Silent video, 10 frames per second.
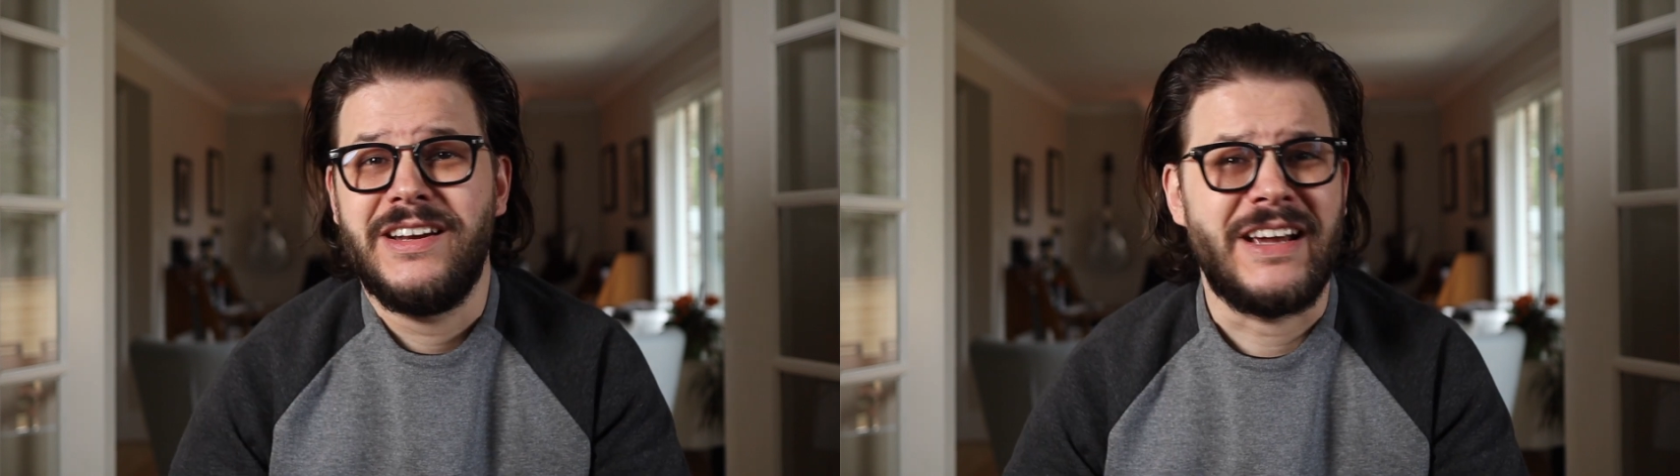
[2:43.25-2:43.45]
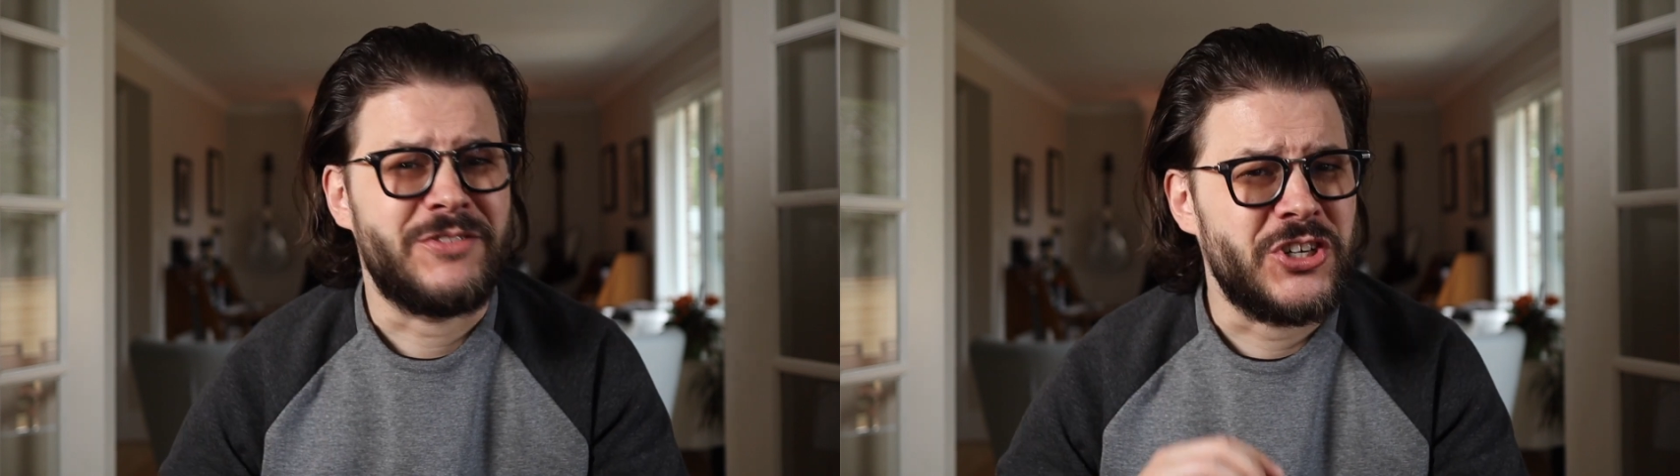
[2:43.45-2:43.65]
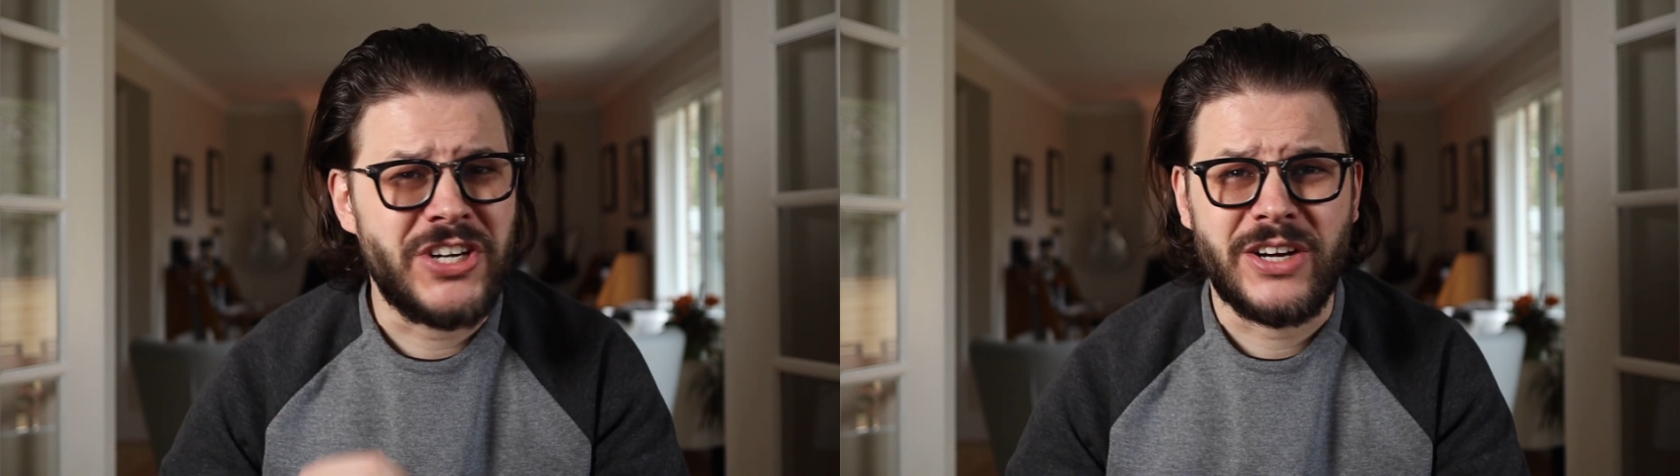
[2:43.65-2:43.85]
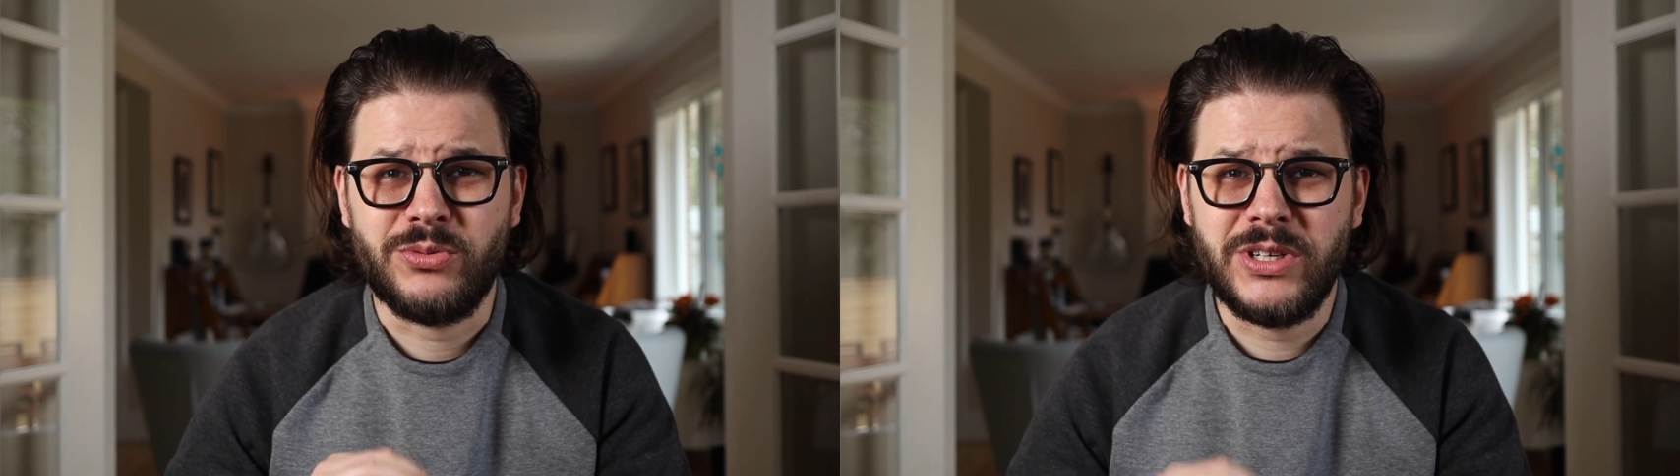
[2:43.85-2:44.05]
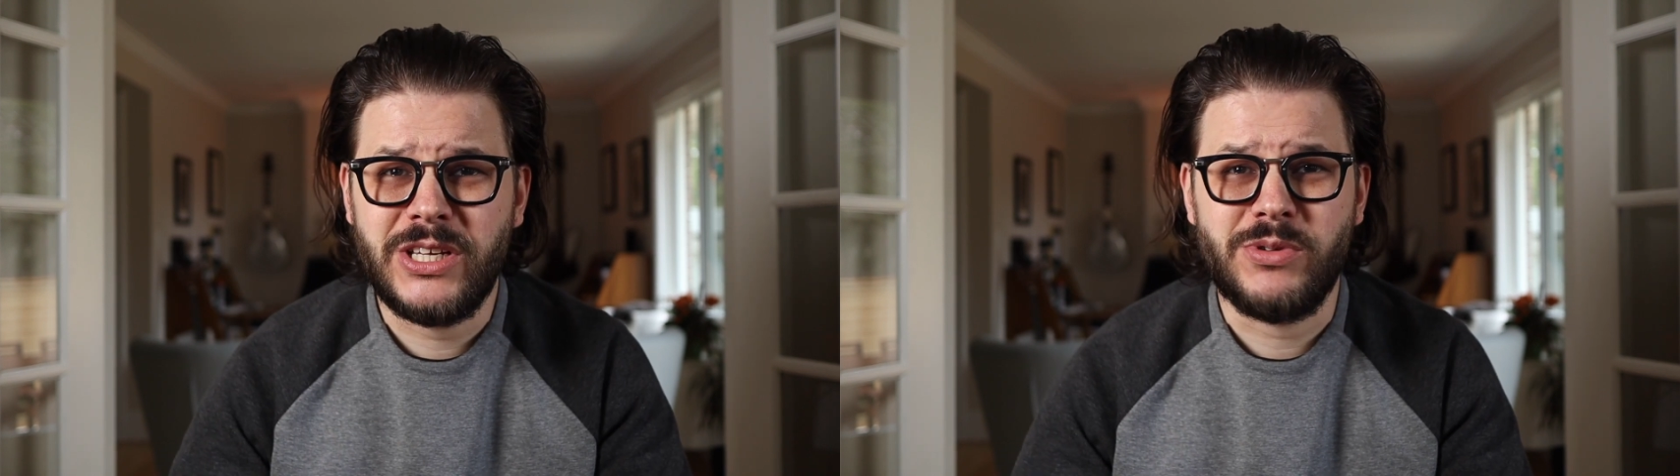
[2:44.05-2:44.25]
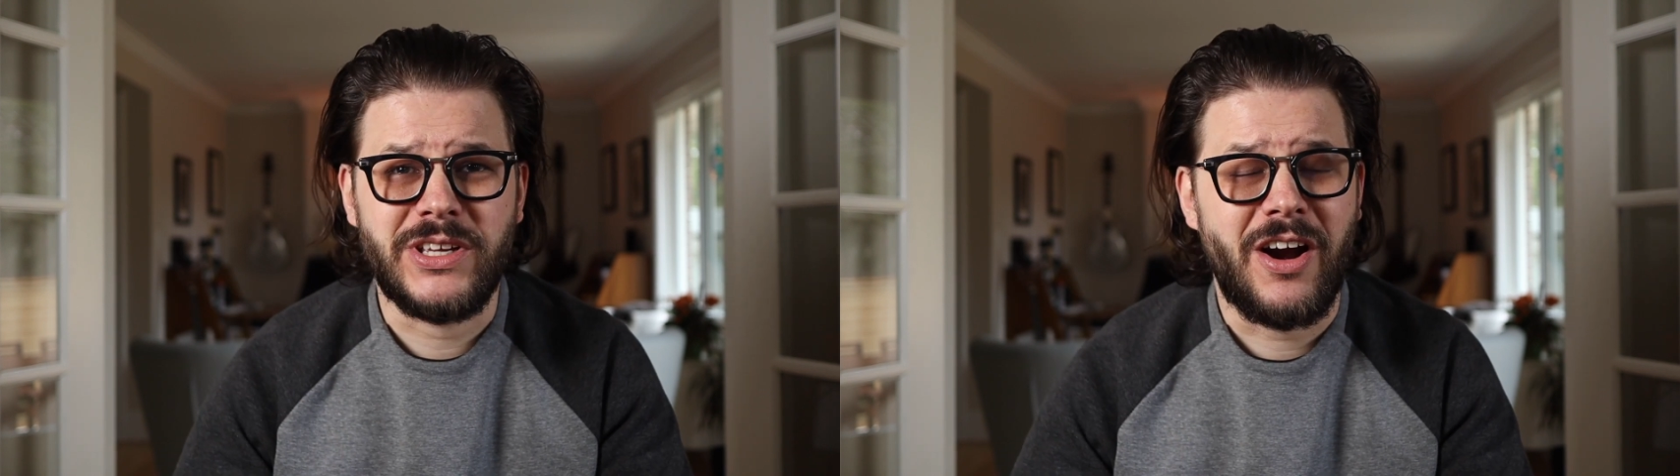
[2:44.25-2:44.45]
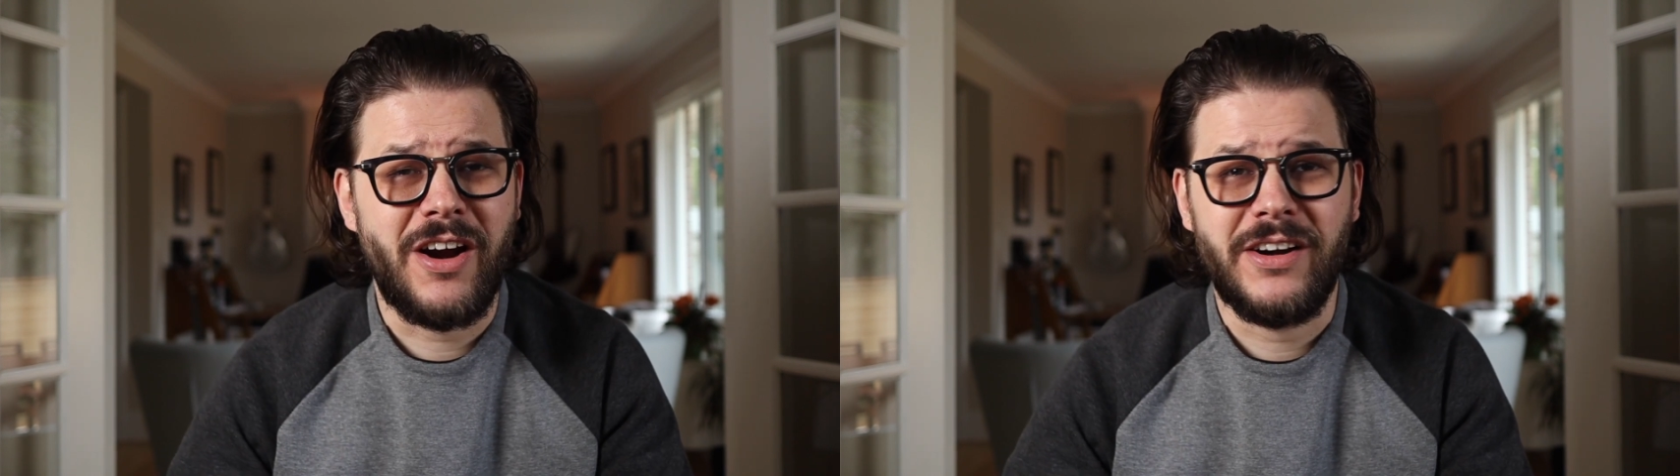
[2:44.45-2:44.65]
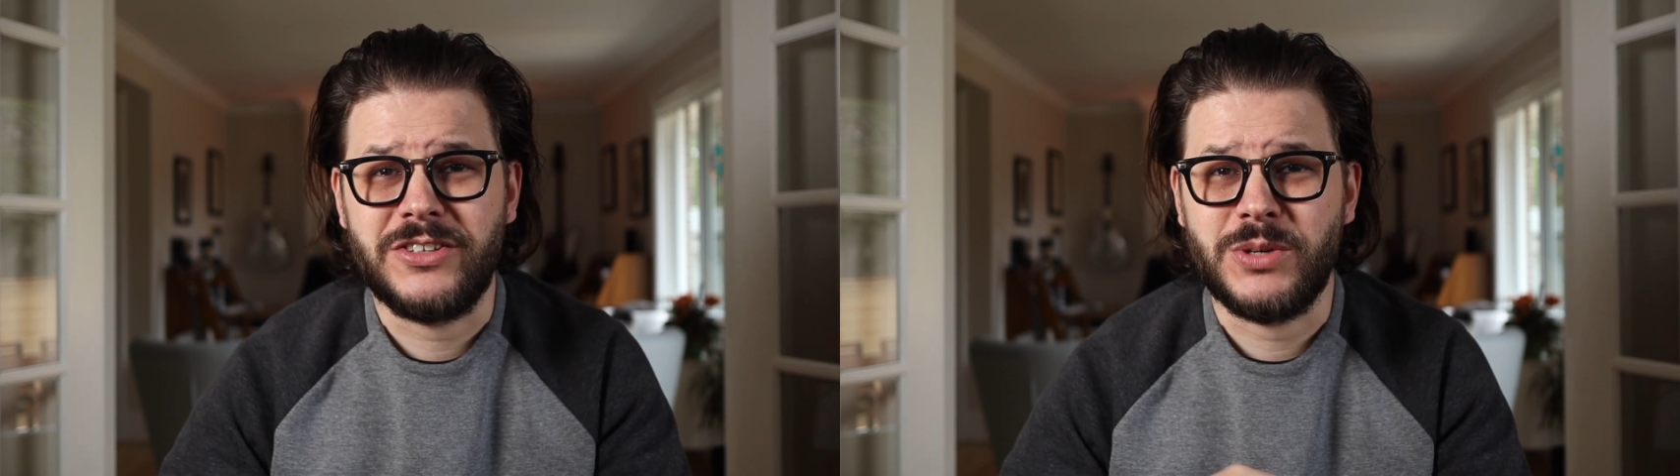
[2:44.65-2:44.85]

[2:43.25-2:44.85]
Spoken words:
You have to shake really, really hard.